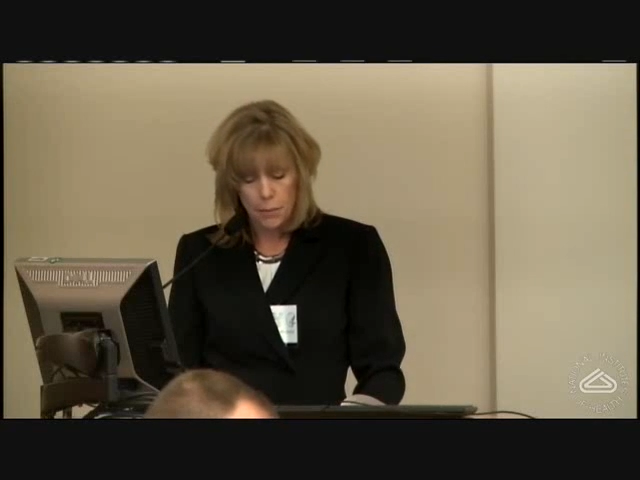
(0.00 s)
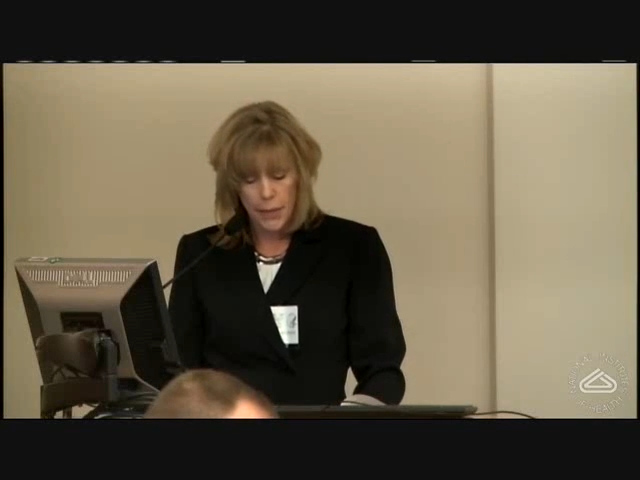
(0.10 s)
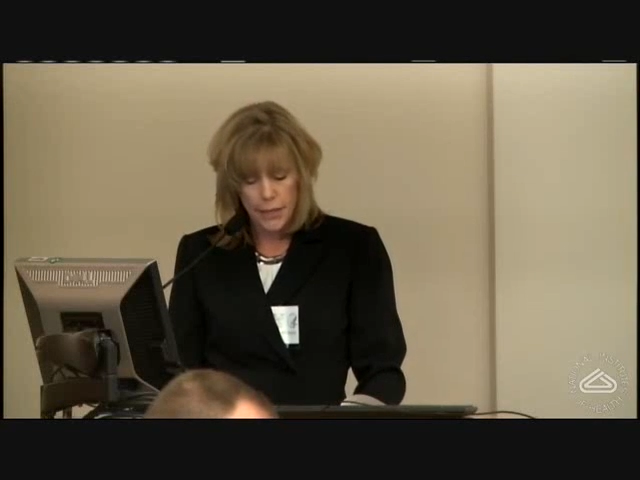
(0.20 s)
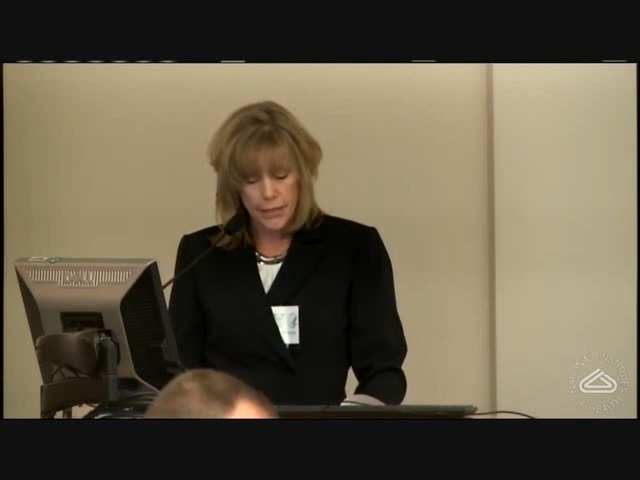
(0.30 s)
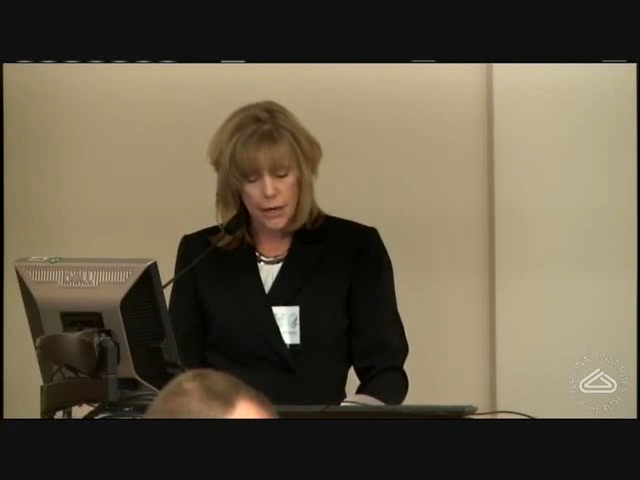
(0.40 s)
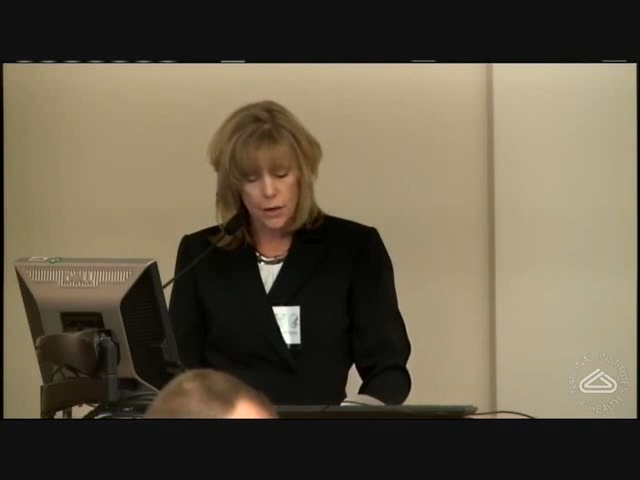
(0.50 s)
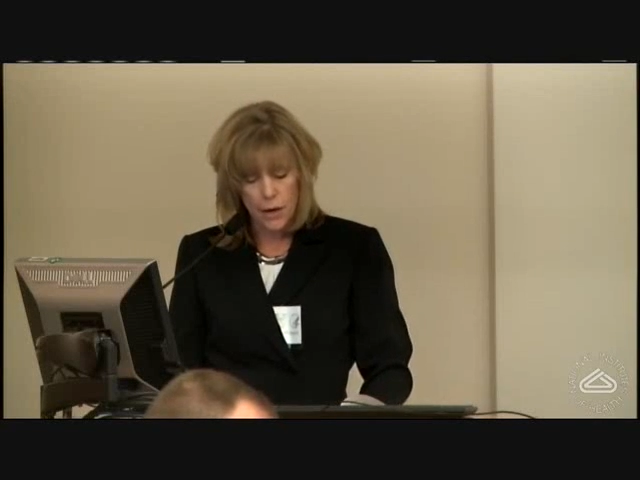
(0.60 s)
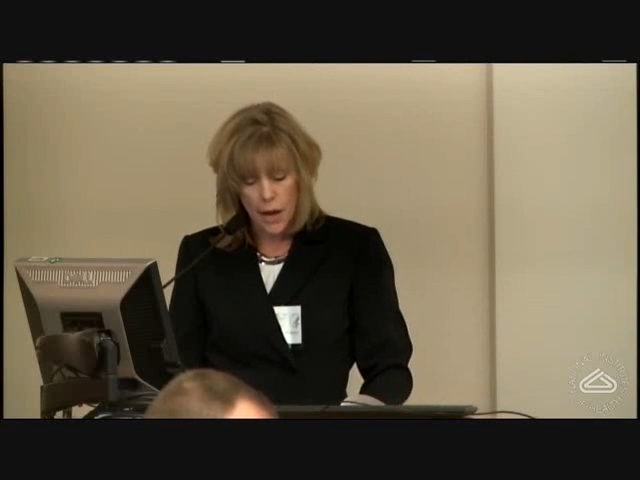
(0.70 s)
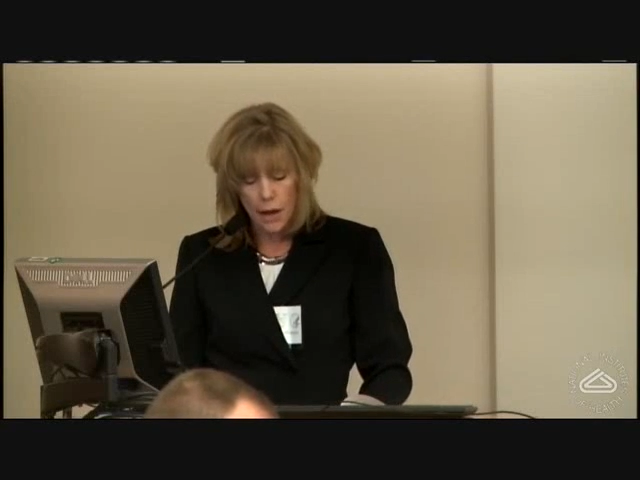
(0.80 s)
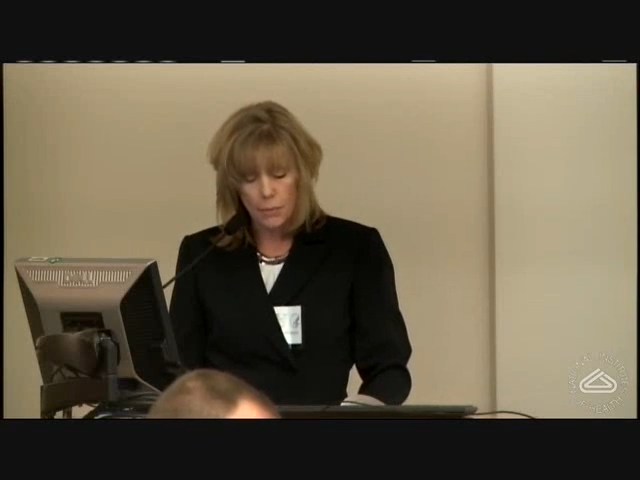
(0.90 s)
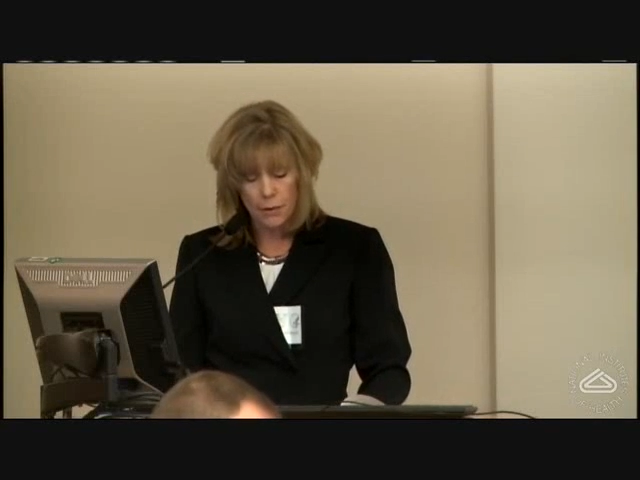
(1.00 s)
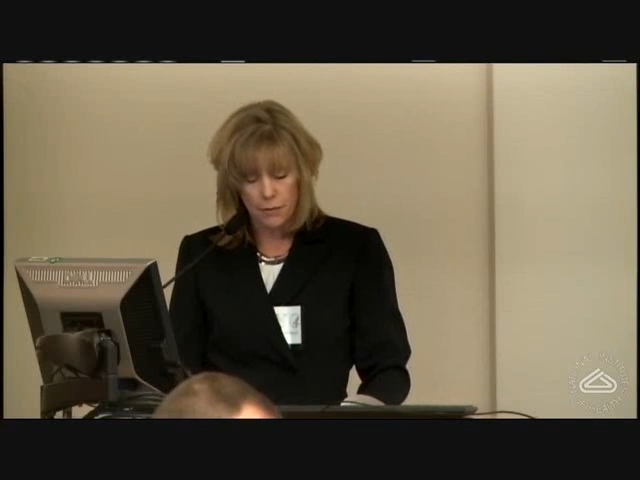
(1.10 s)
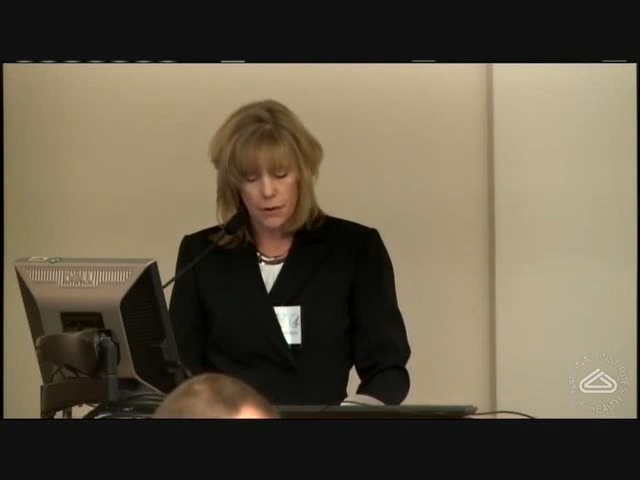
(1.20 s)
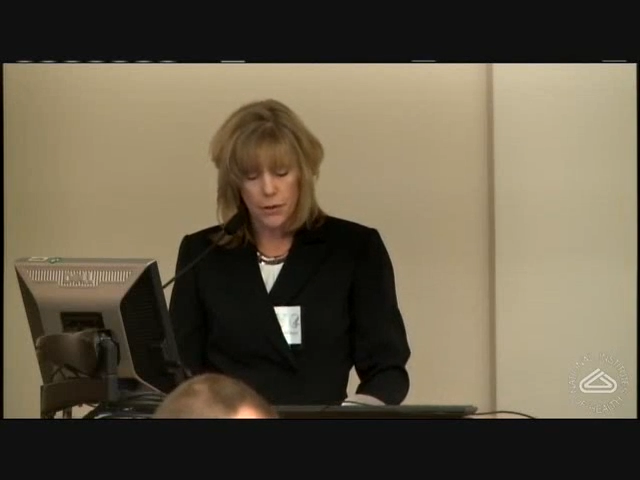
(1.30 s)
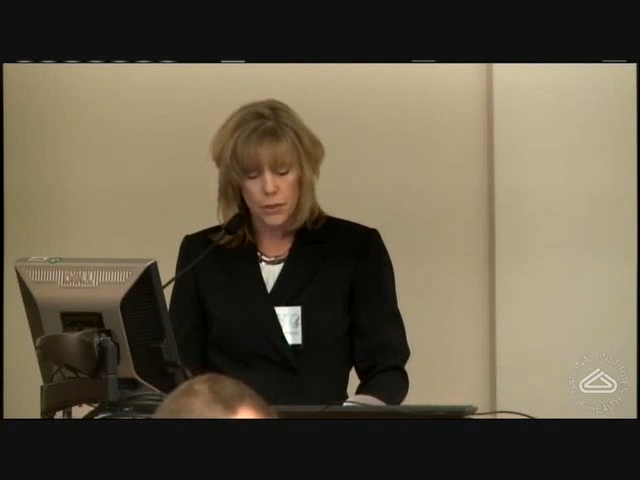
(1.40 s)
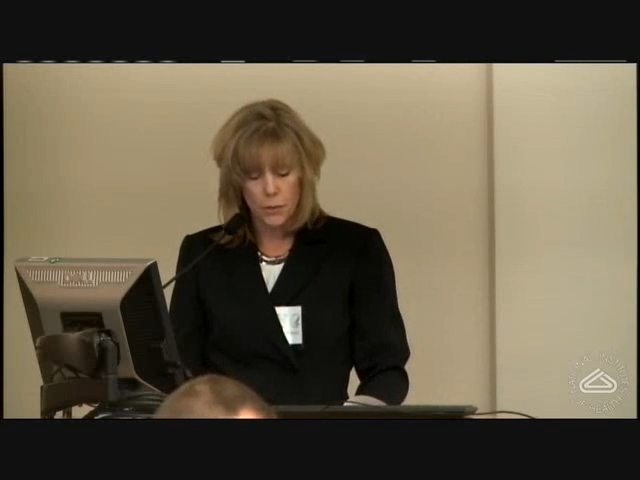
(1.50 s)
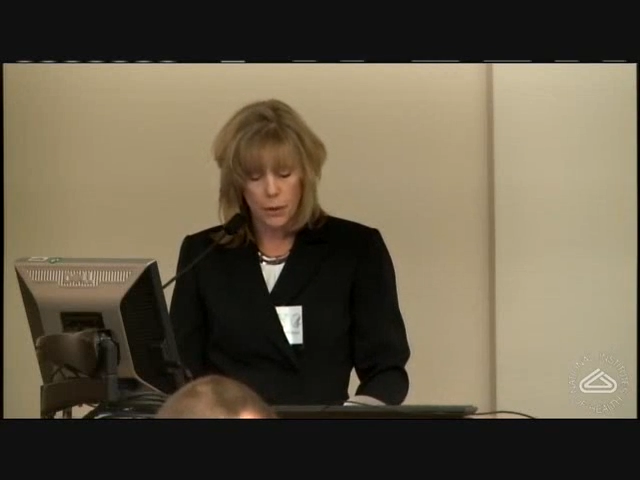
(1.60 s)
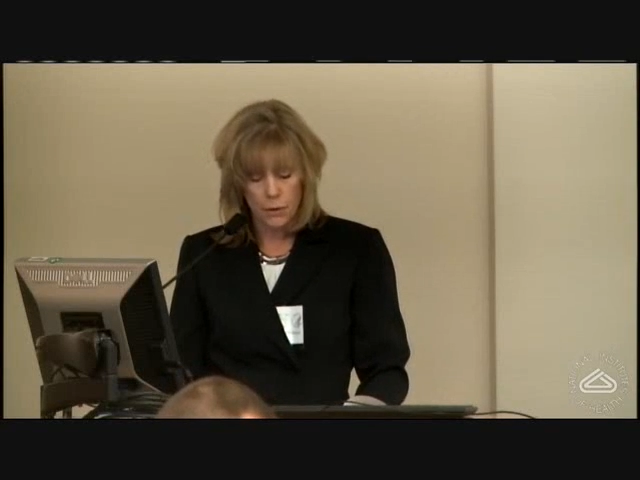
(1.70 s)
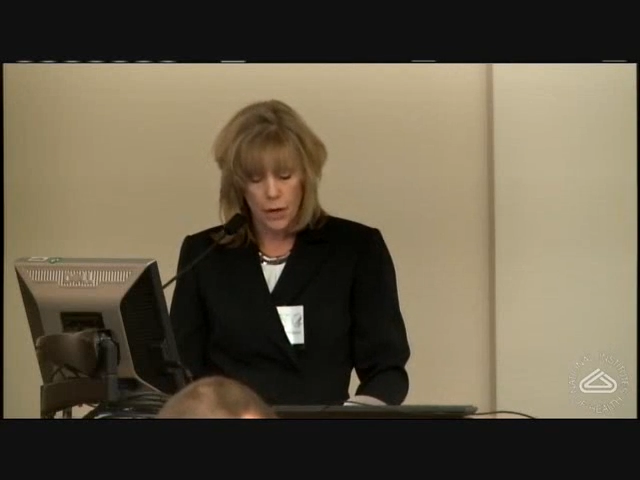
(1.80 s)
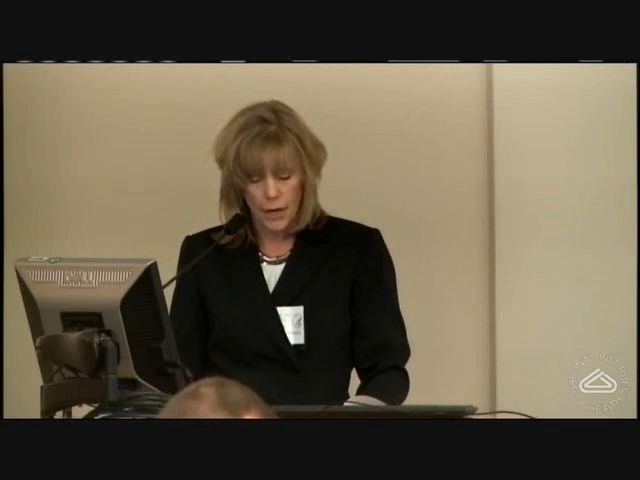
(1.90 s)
because they are not referred to